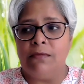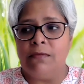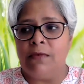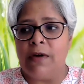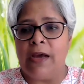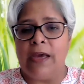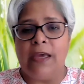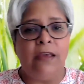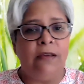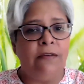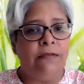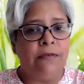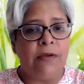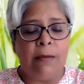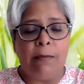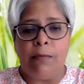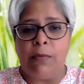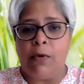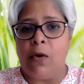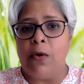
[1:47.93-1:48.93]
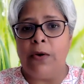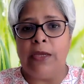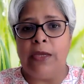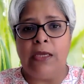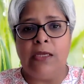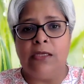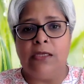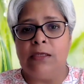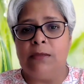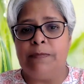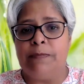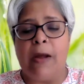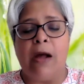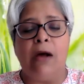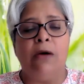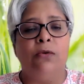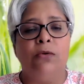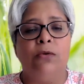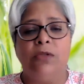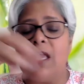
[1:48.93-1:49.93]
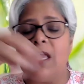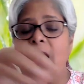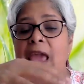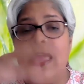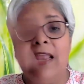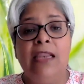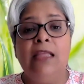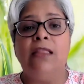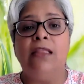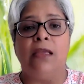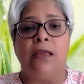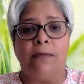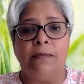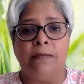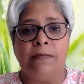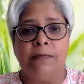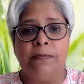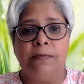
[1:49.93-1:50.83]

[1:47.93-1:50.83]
wife, employee, spouse, anything,